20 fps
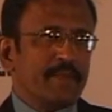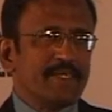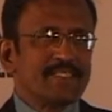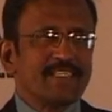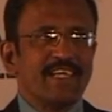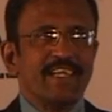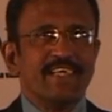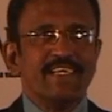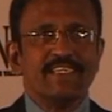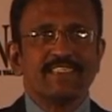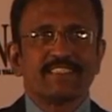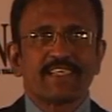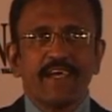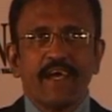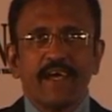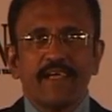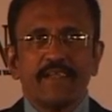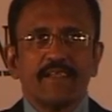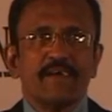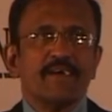Basically,
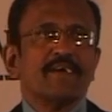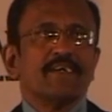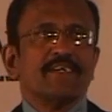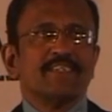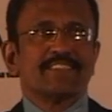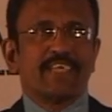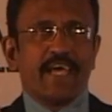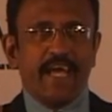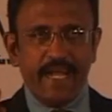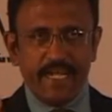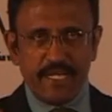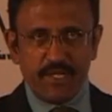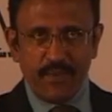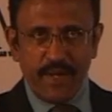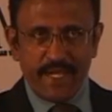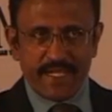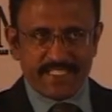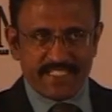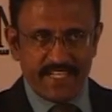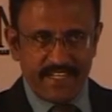E-scan is an
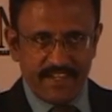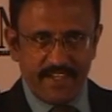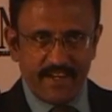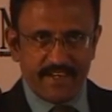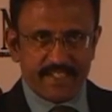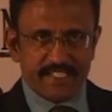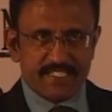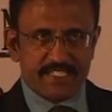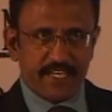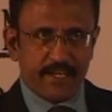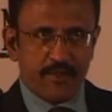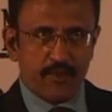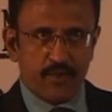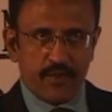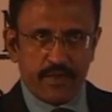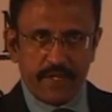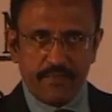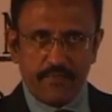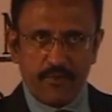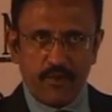antivirus and content
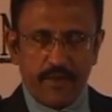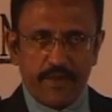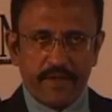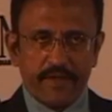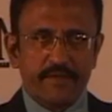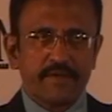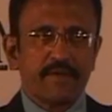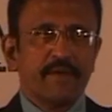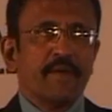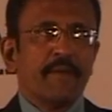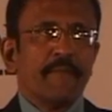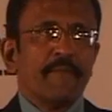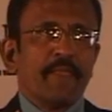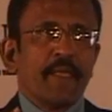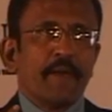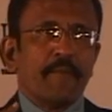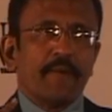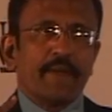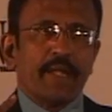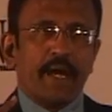security product.
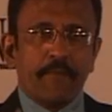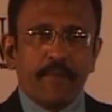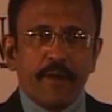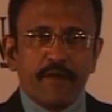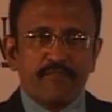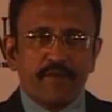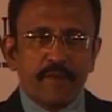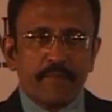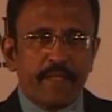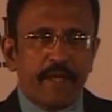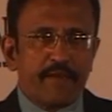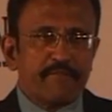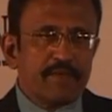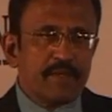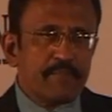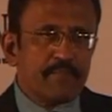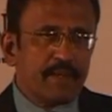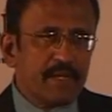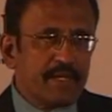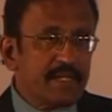But apart from that,
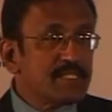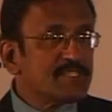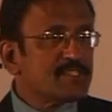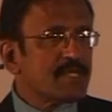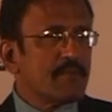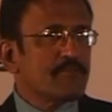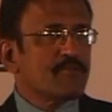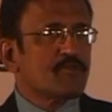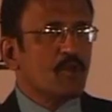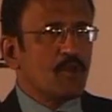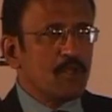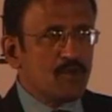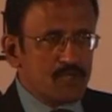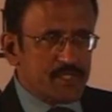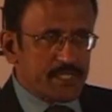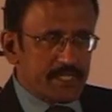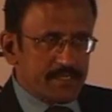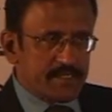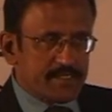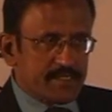we build in some
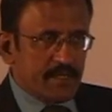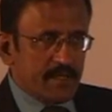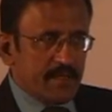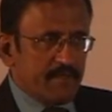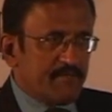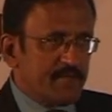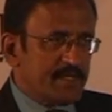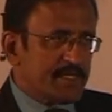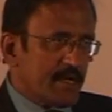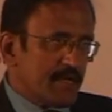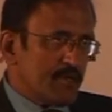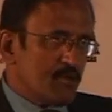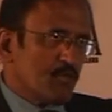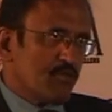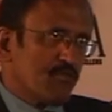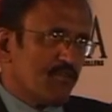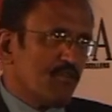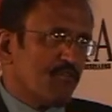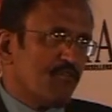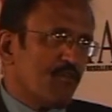solutions which are
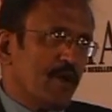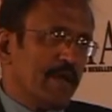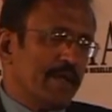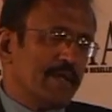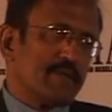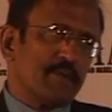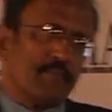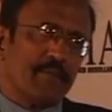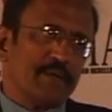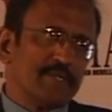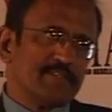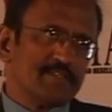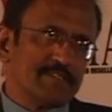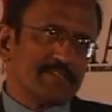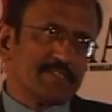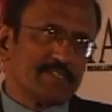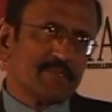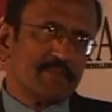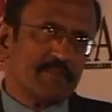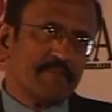useful for
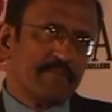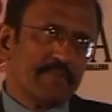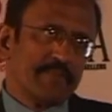enterprises.